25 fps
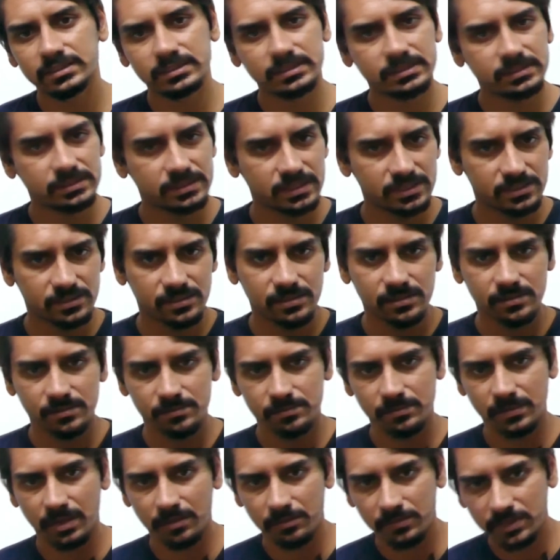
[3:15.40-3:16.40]
this
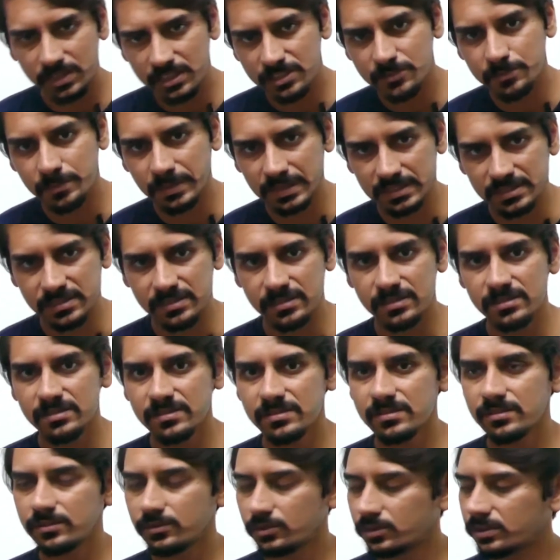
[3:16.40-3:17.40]
memory
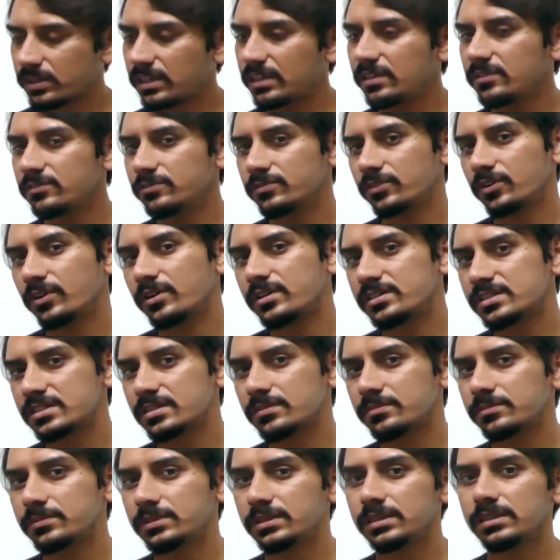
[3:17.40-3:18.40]
spaces, okay, for
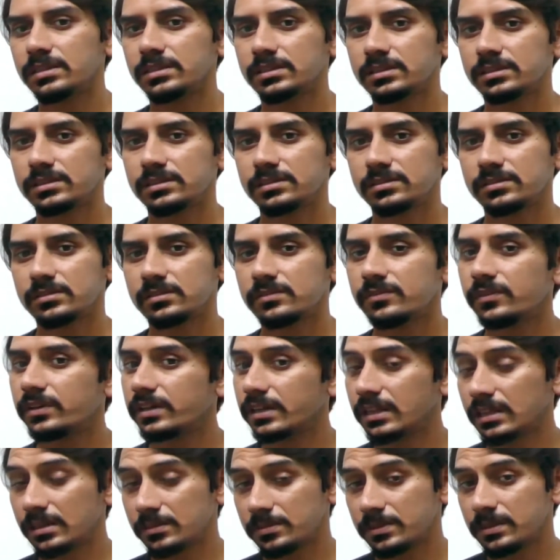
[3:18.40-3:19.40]
some
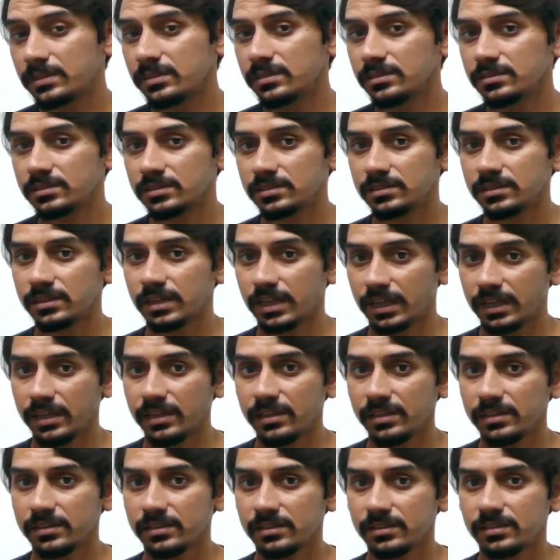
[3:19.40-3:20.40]
variable
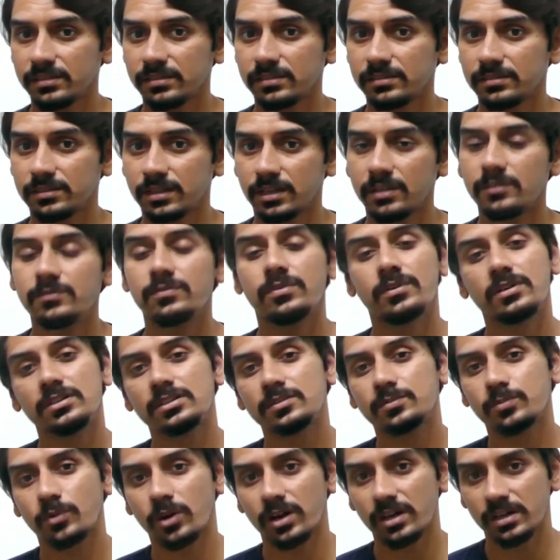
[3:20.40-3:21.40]
a and for
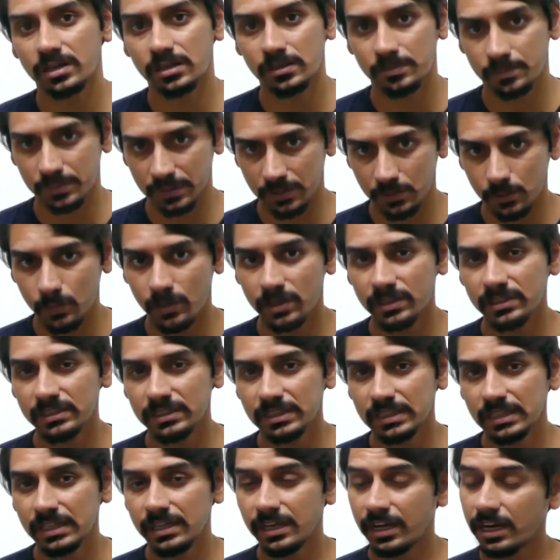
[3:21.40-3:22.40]
the pointer
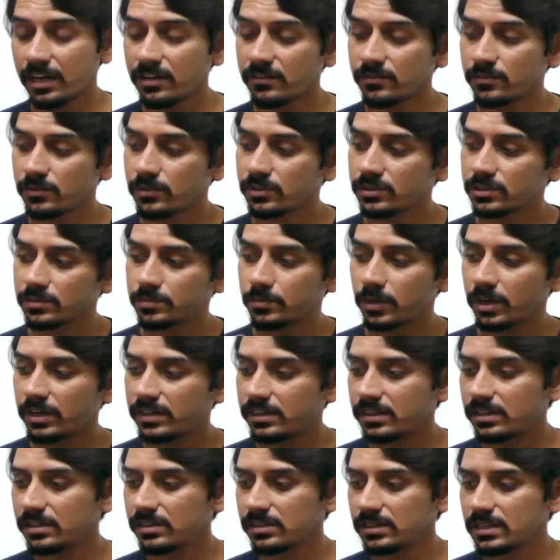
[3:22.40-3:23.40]
p1 and for the
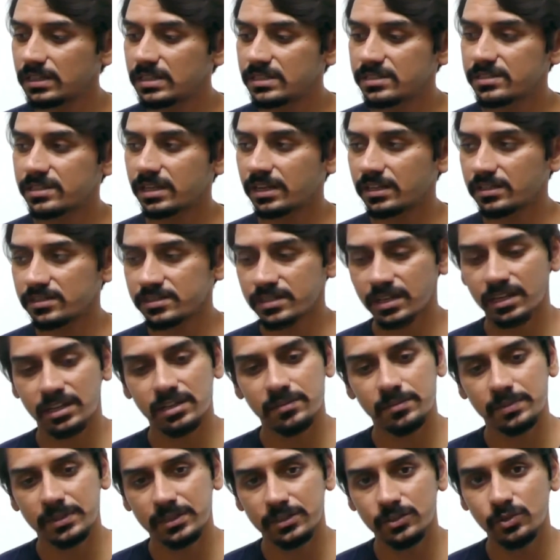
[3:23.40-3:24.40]
pointer static
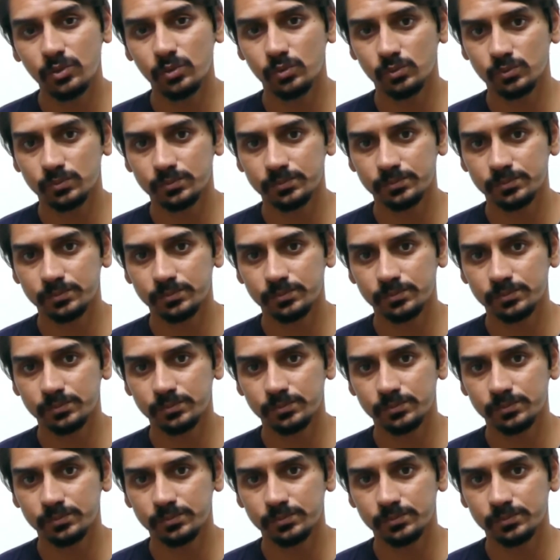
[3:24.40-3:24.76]
p2.